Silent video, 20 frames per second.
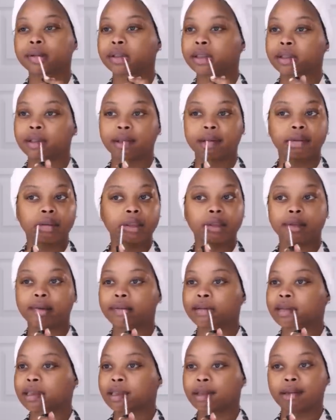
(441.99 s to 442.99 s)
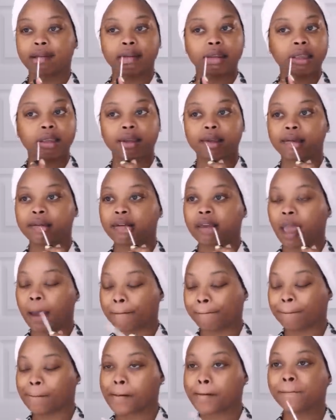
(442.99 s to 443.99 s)
And this lip oil, I literally
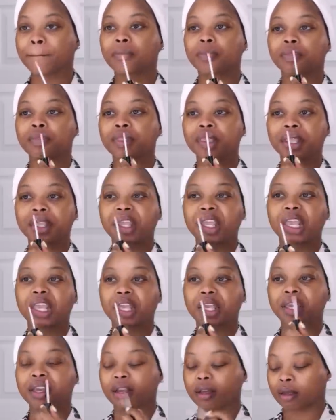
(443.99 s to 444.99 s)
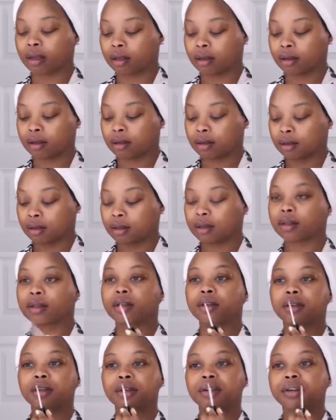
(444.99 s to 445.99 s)
get from the beauty store for
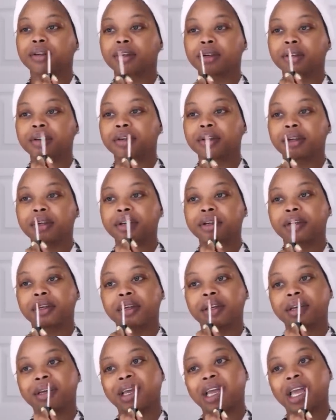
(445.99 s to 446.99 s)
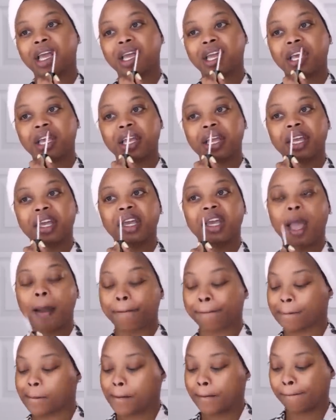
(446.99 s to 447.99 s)
$1.99, and it just leaves my lips
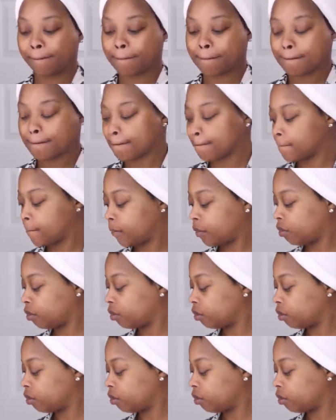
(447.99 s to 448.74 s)
super hydrated,